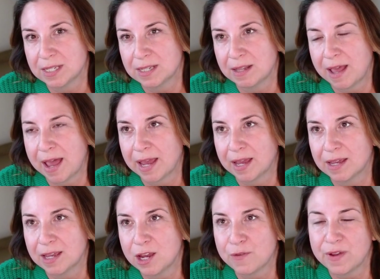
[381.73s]
like
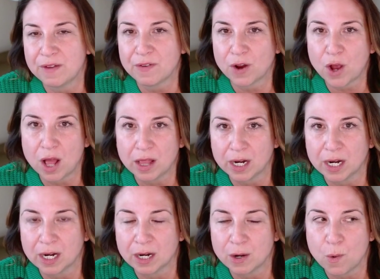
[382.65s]
your favorite
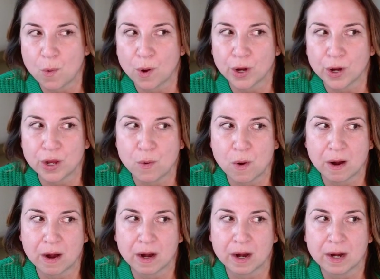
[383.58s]
color or
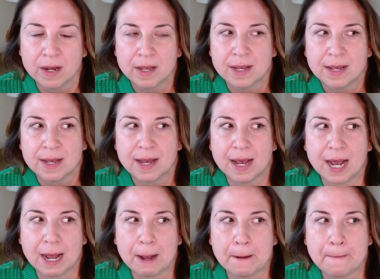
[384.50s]
your
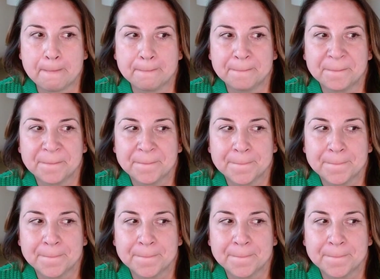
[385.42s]
um